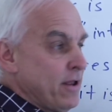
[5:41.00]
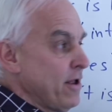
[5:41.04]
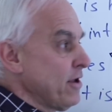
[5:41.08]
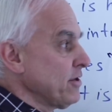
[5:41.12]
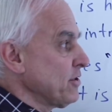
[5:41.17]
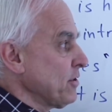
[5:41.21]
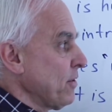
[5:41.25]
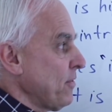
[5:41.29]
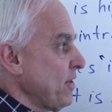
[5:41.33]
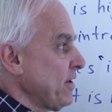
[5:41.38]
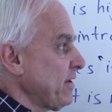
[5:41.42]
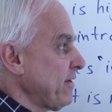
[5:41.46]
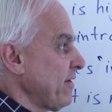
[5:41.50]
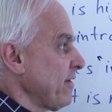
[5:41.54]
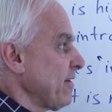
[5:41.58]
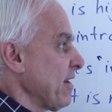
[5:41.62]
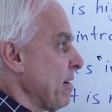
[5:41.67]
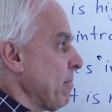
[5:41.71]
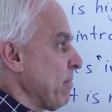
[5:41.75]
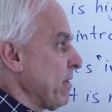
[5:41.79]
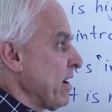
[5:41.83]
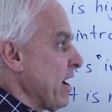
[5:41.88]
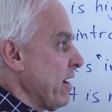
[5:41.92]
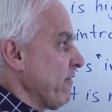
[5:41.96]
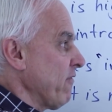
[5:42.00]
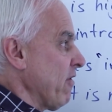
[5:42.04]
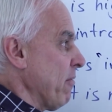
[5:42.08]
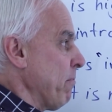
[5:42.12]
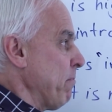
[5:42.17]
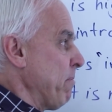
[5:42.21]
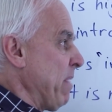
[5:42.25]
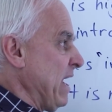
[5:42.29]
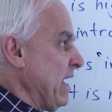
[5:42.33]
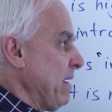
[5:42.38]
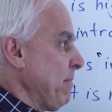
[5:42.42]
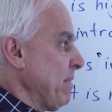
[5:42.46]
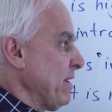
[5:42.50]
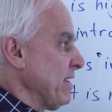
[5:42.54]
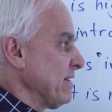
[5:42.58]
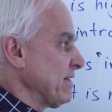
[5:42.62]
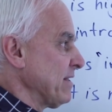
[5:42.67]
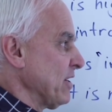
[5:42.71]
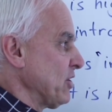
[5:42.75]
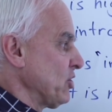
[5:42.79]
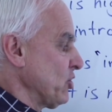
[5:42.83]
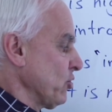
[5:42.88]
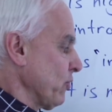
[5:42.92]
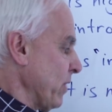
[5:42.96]
So this is a kind of a baby
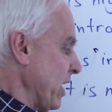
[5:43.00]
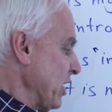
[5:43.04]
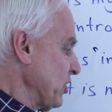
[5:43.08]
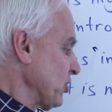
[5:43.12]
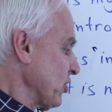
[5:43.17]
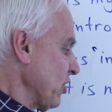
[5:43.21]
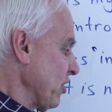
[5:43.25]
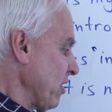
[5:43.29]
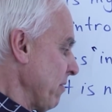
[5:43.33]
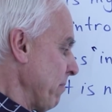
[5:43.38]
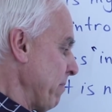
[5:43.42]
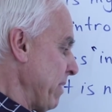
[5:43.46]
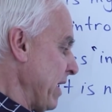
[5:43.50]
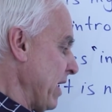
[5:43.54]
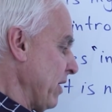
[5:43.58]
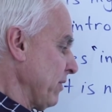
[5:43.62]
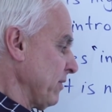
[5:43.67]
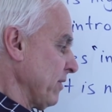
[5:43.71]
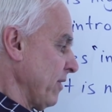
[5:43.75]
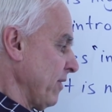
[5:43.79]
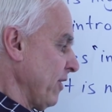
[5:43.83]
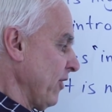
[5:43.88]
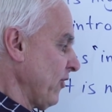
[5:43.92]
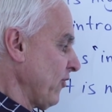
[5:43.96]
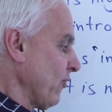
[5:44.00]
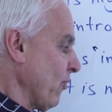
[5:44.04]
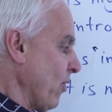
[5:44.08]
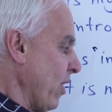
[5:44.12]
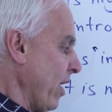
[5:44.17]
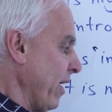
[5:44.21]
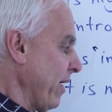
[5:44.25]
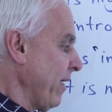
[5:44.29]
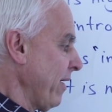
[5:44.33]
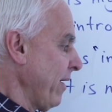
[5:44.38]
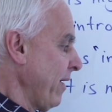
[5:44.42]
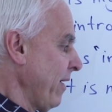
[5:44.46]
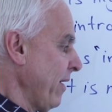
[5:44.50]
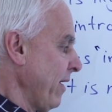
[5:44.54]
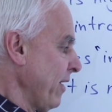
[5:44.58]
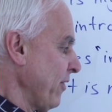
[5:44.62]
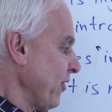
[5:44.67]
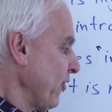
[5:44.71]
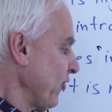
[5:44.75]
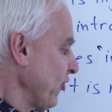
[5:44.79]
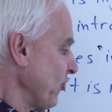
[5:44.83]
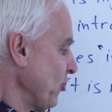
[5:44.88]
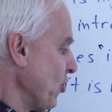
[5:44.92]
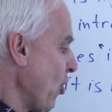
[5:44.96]
situation compared to this one.
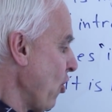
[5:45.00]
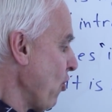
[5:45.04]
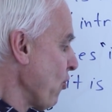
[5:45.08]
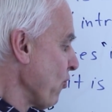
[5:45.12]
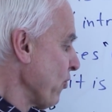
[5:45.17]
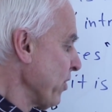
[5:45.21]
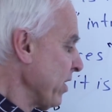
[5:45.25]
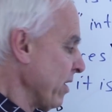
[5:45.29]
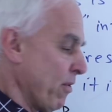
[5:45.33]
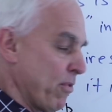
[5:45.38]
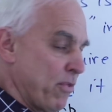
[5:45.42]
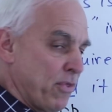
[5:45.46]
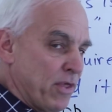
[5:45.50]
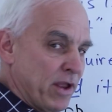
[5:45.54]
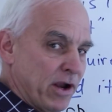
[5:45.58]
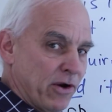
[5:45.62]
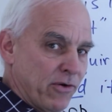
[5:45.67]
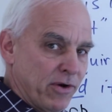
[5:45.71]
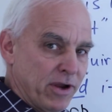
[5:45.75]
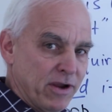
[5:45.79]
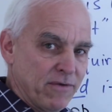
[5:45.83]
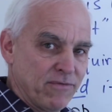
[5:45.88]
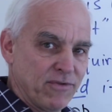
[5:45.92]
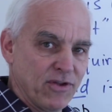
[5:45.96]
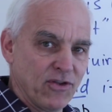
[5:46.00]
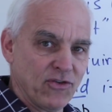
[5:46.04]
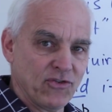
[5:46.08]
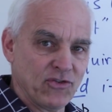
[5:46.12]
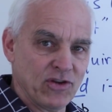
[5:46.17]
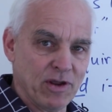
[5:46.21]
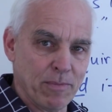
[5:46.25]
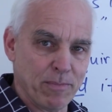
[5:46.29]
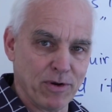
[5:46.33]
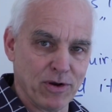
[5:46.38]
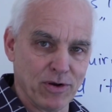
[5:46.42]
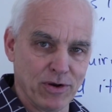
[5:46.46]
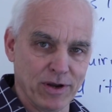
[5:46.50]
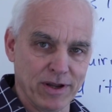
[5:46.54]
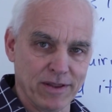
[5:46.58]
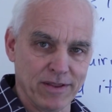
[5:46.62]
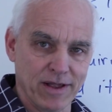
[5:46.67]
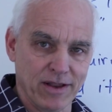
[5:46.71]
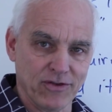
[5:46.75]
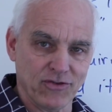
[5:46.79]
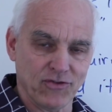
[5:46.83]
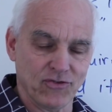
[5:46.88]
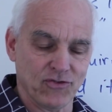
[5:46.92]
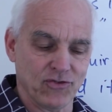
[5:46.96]
There's no real theory of this typically
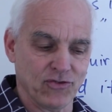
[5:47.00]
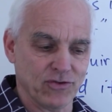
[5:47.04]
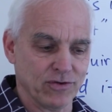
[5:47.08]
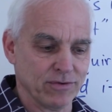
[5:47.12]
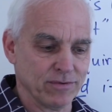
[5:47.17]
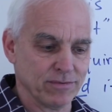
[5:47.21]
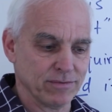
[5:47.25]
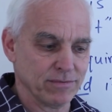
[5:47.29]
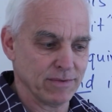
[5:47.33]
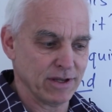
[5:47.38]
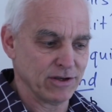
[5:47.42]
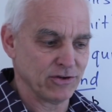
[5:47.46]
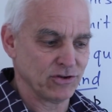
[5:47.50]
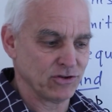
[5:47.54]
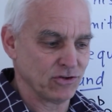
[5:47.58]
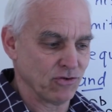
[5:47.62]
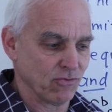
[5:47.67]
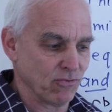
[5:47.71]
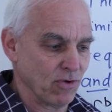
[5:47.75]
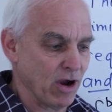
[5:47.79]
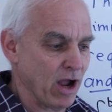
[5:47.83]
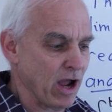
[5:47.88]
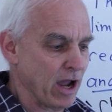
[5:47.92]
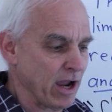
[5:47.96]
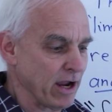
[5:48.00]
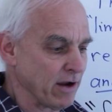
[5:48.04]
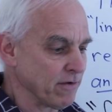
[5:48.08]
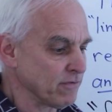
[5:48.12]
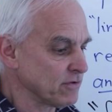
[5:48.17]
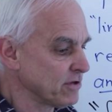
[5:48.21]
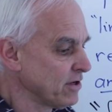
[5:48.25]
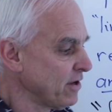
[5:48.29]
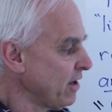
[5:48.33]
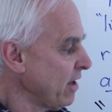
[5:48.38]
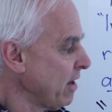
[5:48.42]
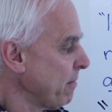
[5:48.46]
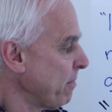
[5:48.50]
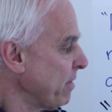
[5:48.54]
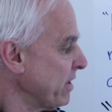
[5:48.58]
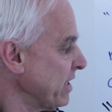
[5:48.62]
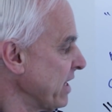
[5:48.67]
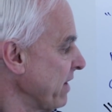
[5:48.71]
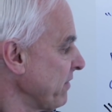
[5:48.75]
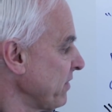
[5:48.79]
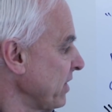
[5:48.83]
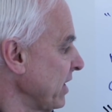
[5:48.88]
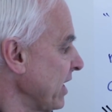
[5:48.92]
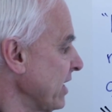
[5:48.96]
that's derived, but
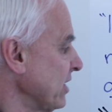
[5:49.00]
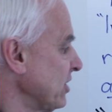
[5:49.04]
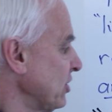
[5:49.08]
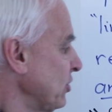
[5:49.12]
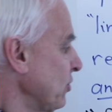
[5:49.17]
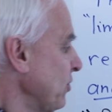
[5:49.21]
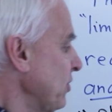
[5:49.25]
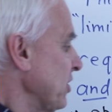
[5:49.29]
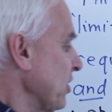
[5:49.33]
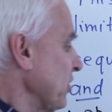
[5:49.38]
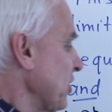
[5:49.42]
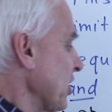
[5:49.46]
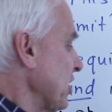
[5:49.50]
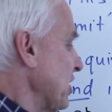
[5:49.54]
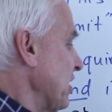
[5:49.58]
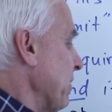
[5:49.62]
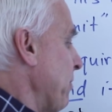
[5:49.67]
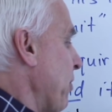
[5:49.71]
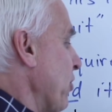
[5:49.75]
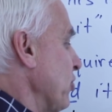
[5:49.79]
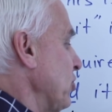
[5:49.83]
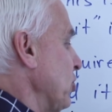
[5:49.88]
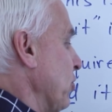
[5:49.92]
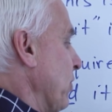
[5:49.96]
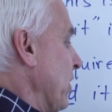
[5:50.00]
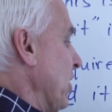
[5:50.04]
nevertheless students are just supposed to